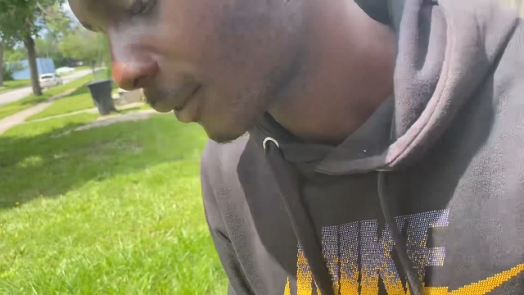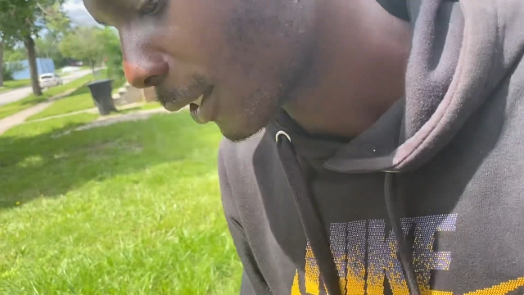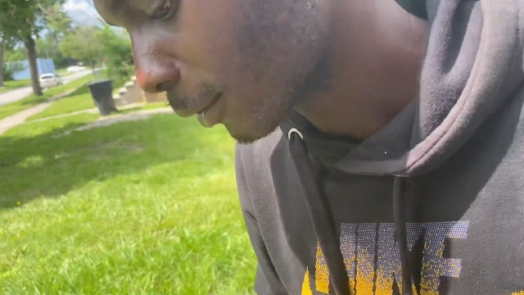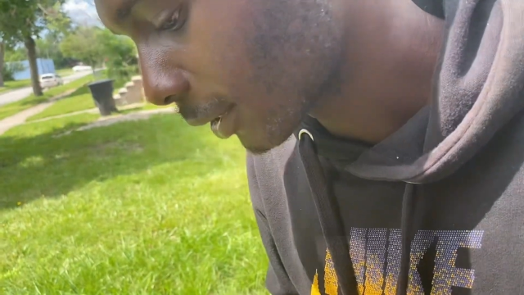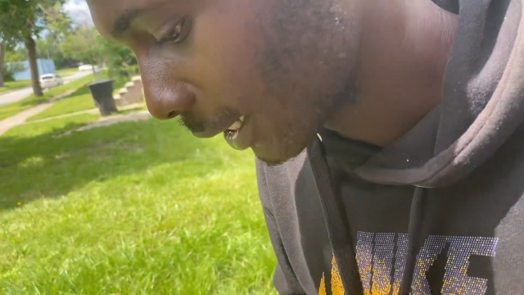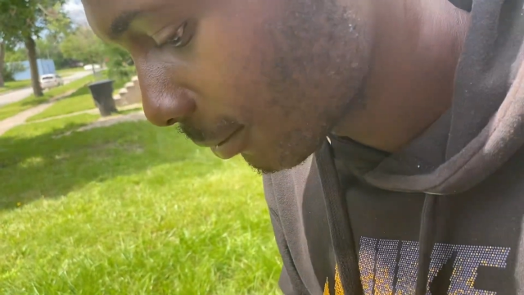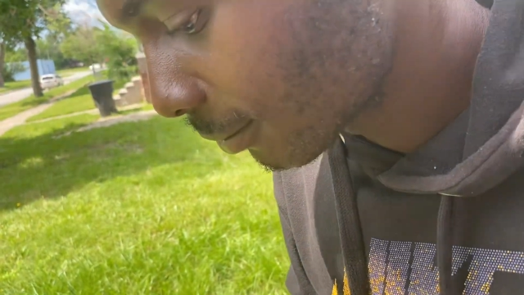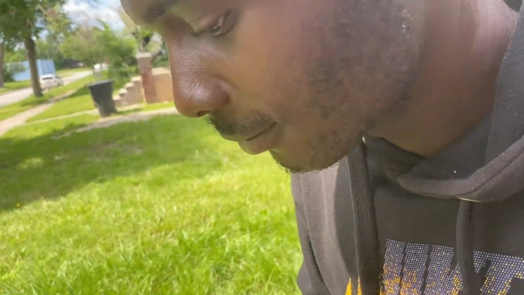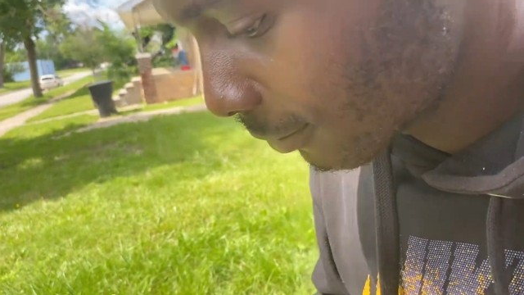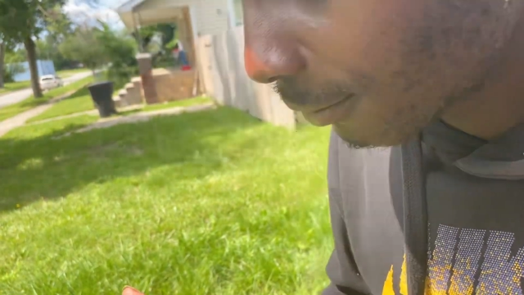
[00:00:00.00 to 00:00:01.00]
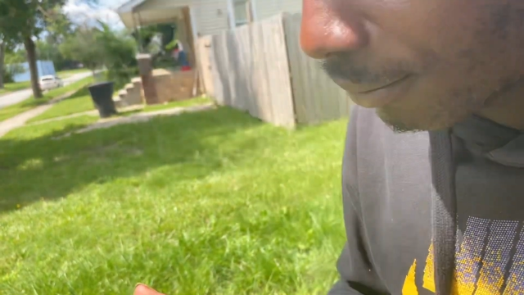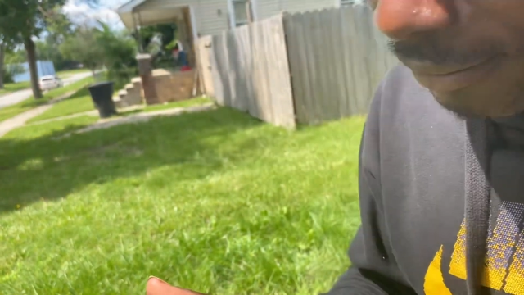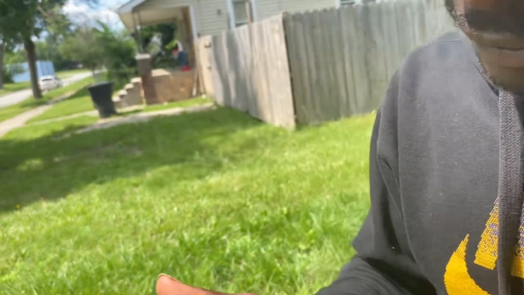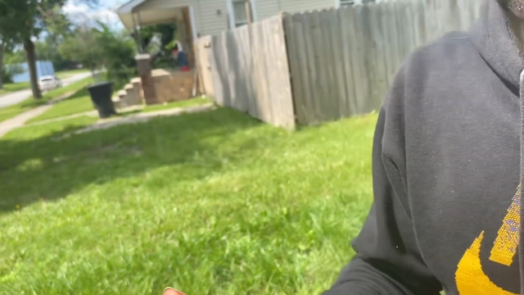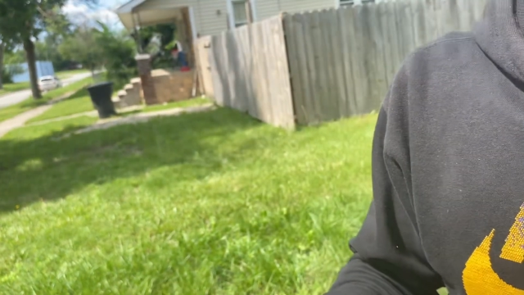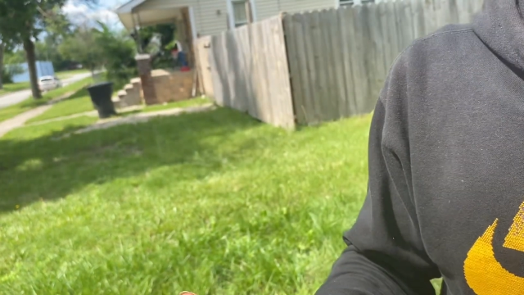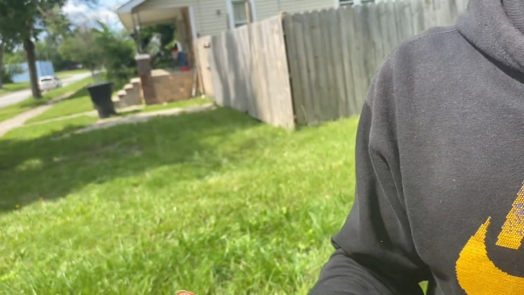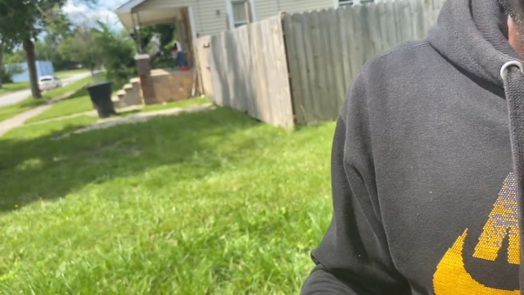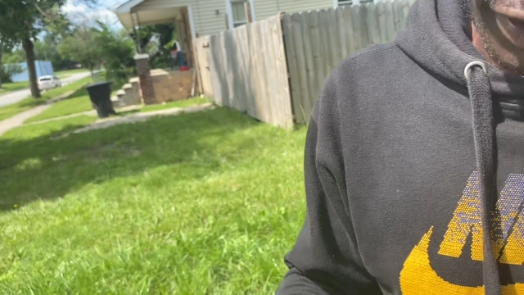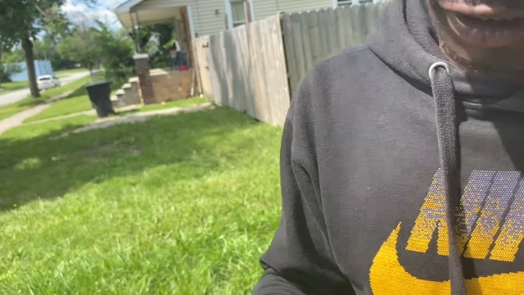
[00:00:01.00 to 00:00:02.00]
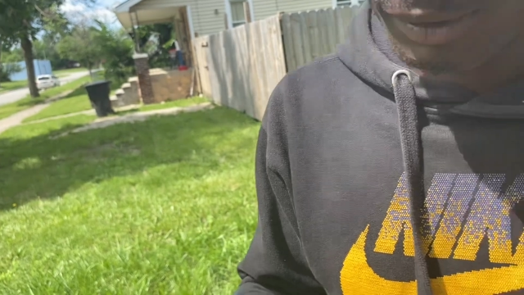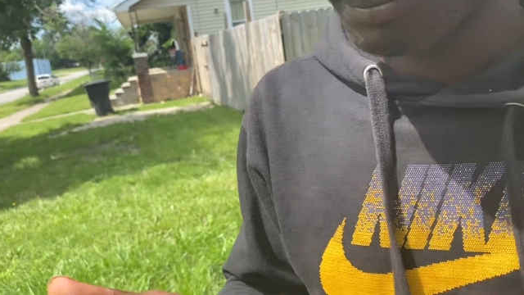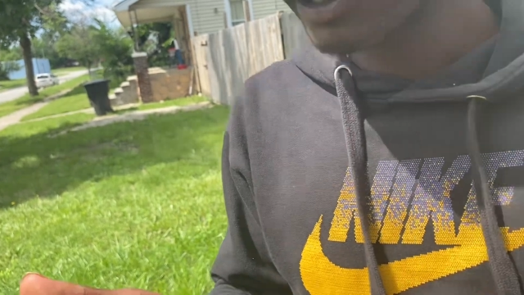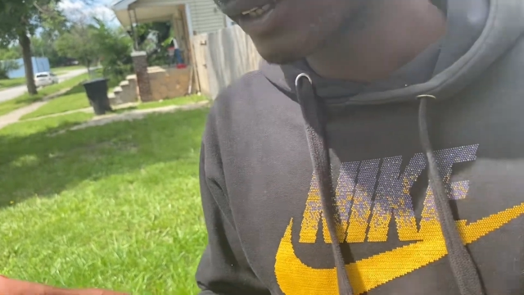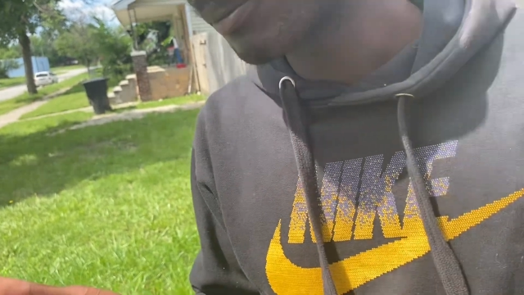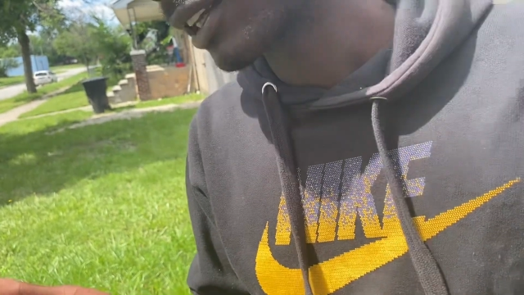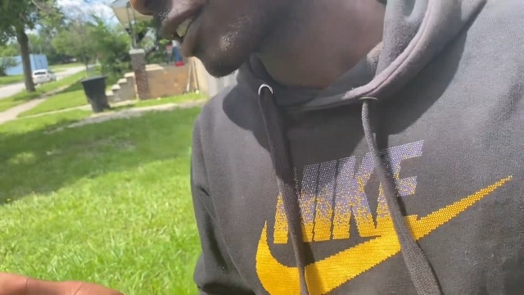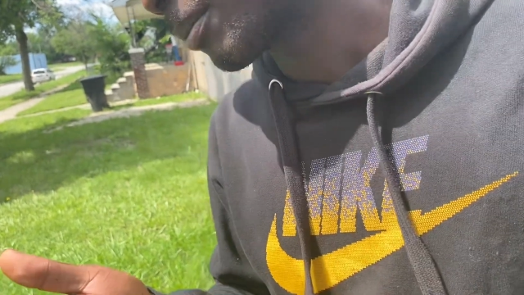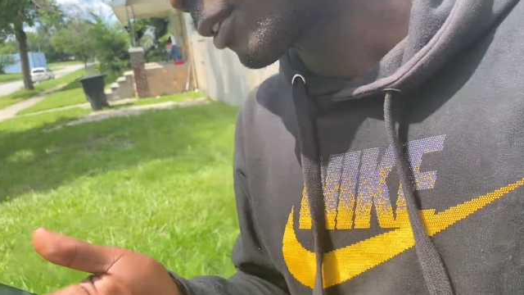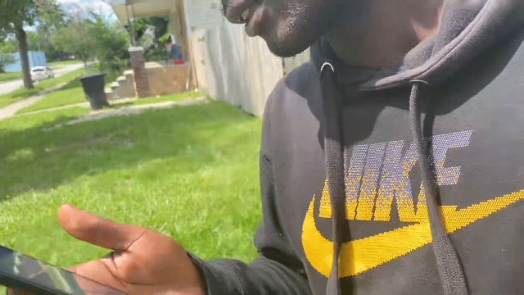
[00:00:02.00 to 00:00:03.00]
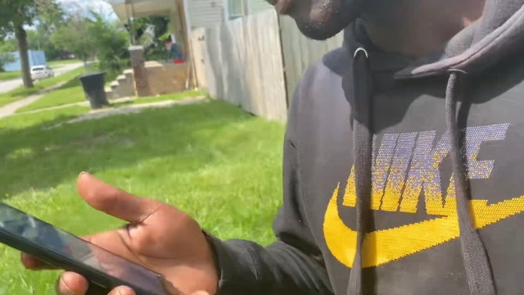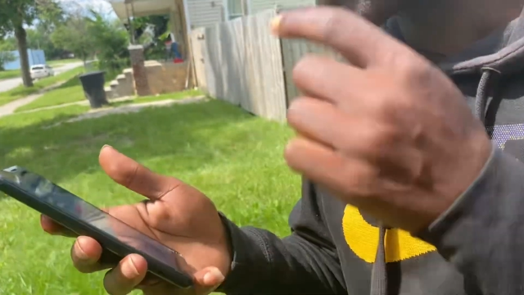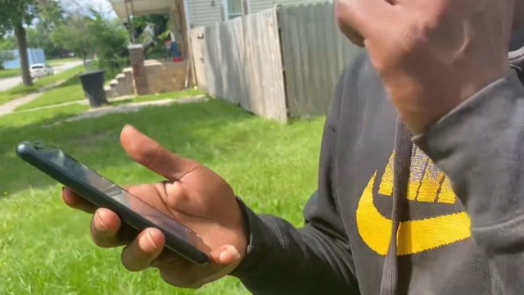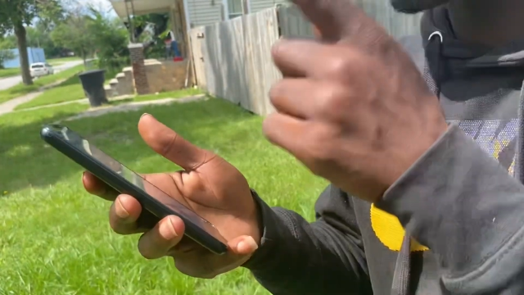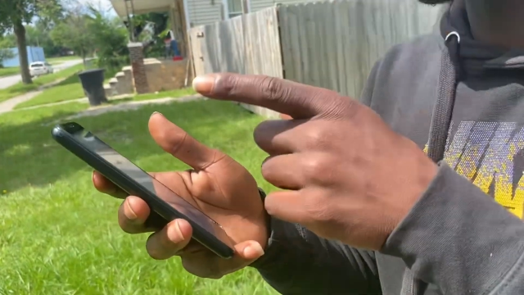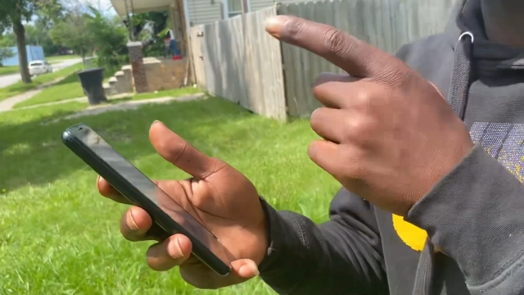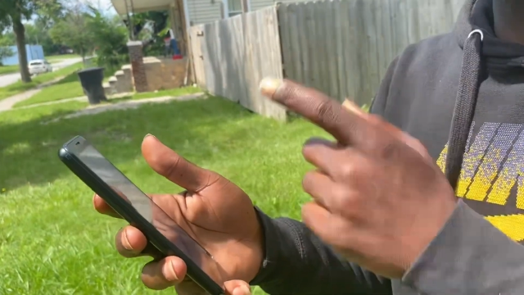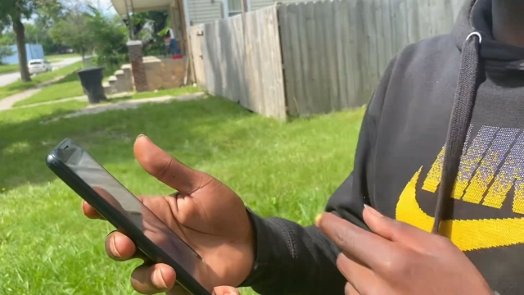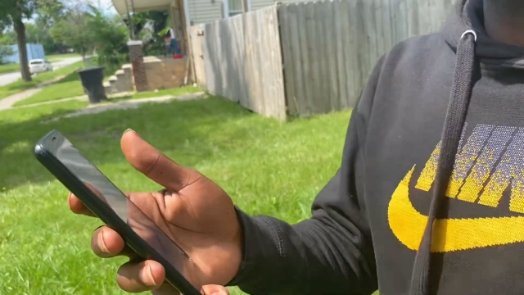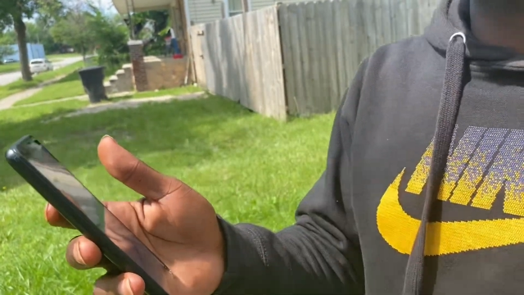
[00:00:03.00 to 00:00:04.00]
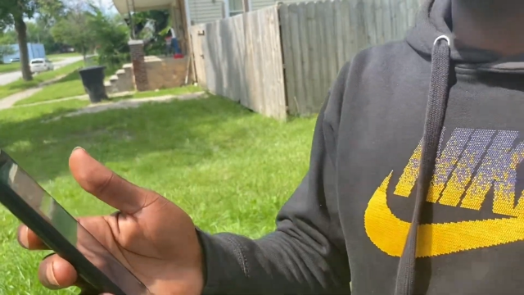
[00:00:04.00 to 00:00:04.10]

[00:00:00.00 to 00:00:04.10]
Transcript: (no speaker visible)